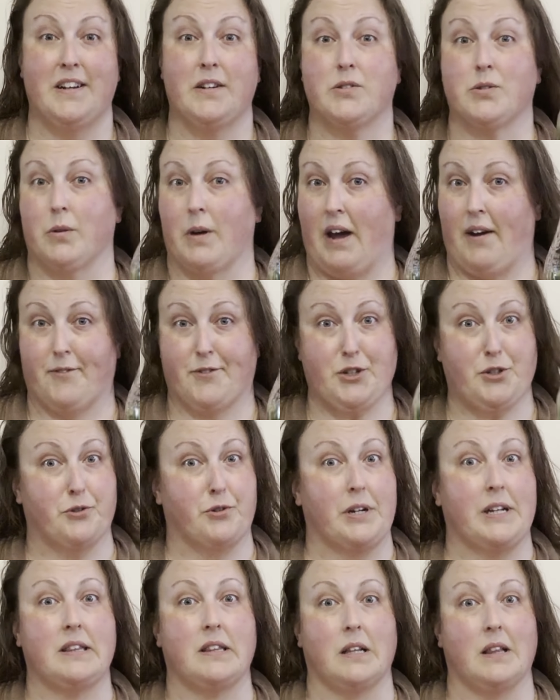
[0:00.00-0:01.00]
So after you
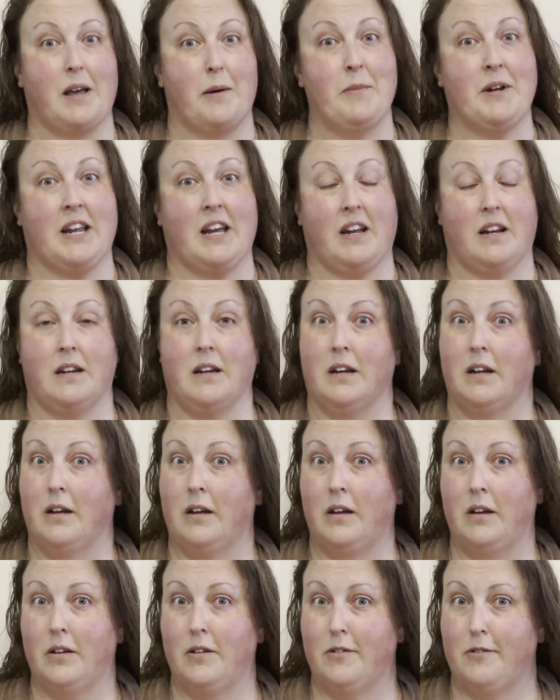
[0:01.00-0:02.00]
drink the lemonade,
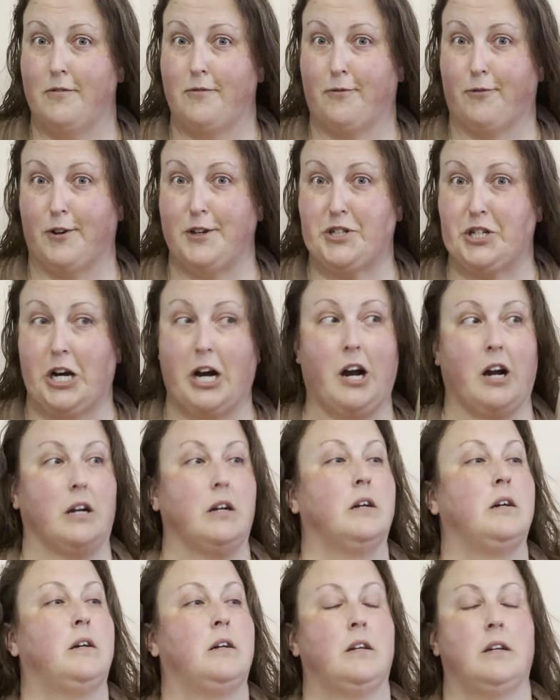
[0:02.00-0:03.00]
free jar.